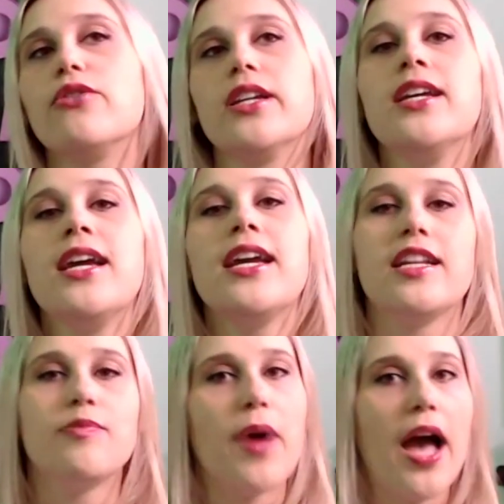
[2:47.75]
And
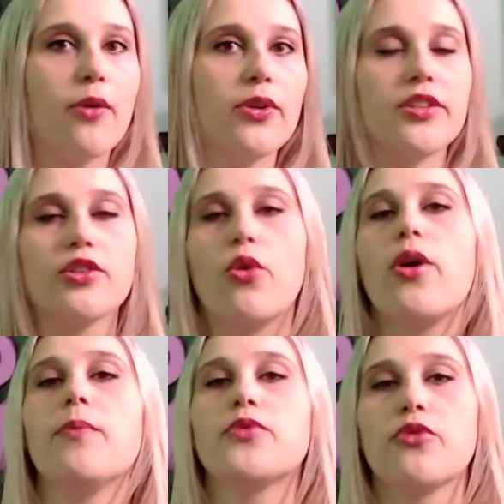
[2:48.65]
he's back with his
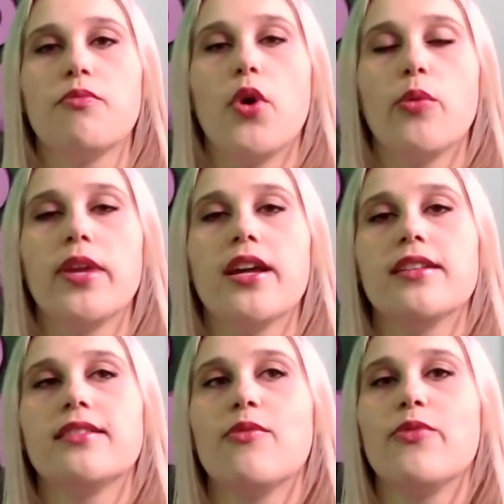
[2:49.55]
quips with
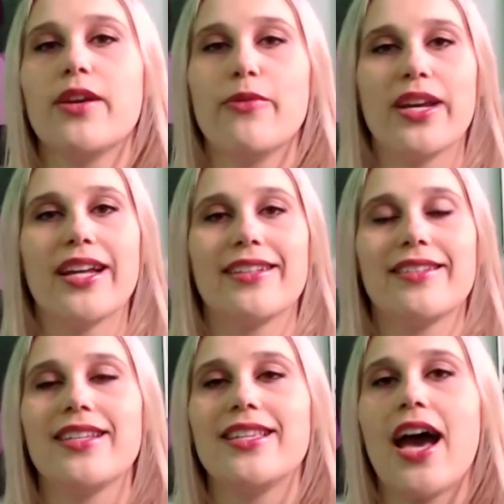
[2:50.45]
Mobius, and we get to
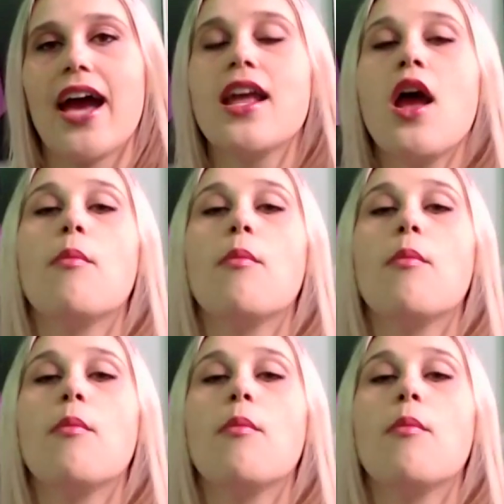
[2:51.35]
see that.